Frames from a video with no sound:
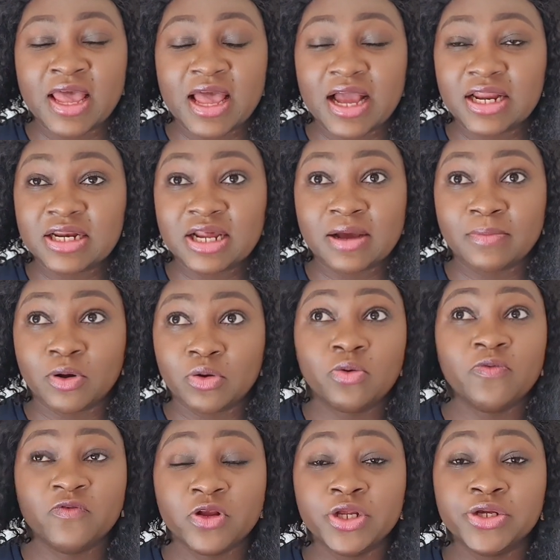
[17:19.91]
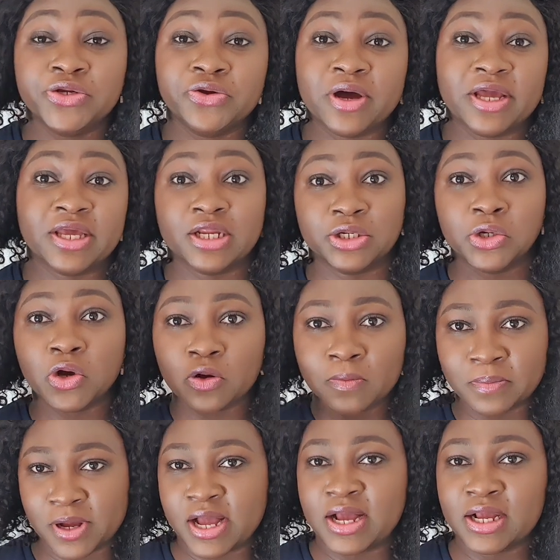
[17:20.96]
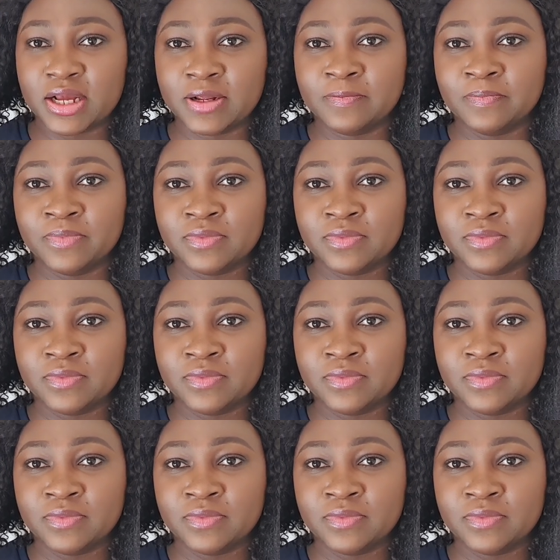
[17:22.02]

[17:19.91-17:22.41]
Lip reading: And hopefully, you know, I can come back